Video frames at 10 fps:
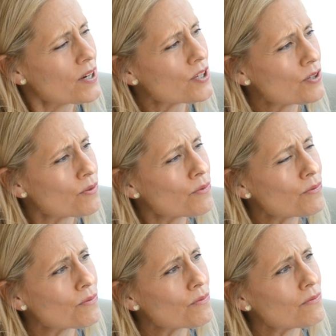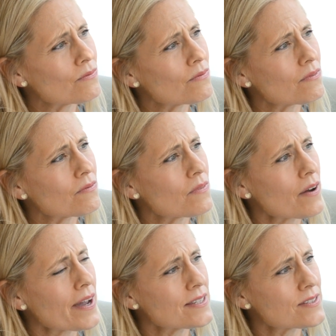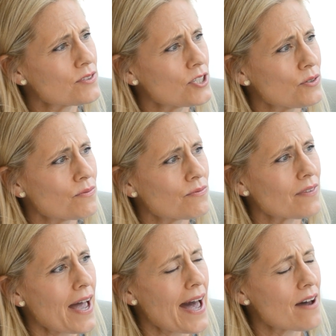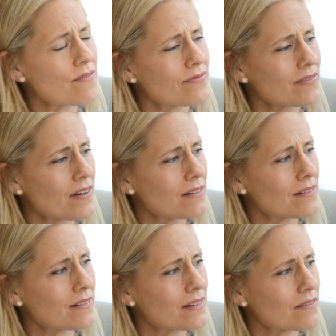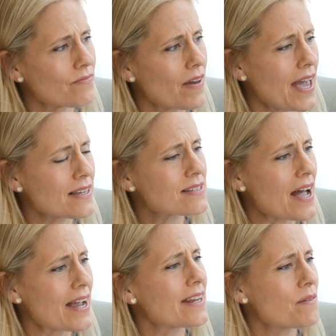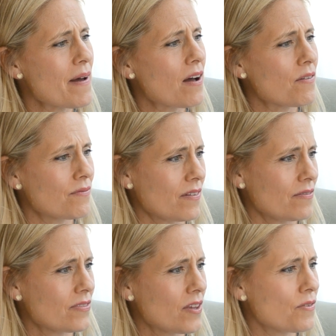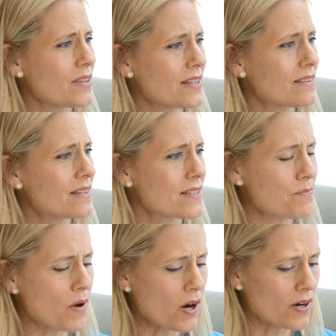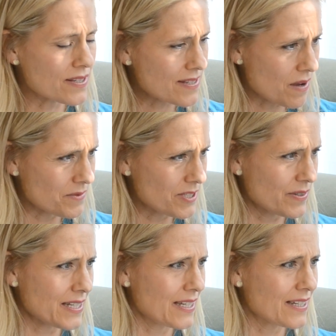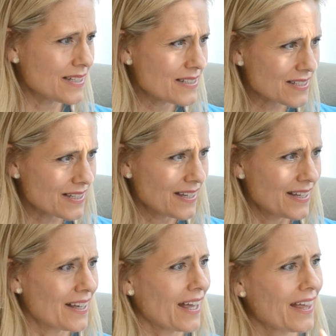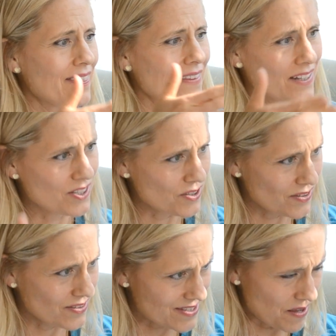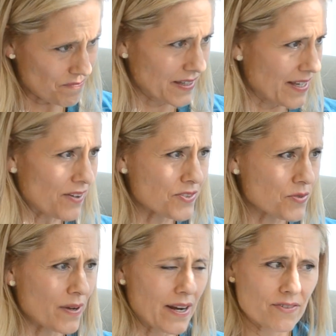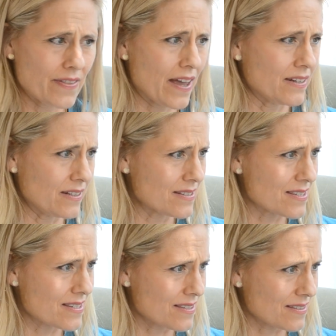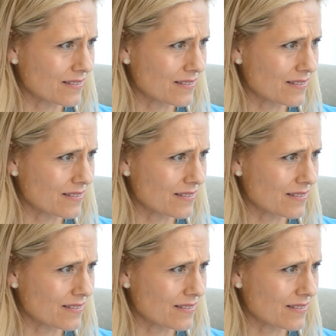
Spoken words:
are you okay? So do you have anxiety about that this part has come to an end, and then something else, whatever that is?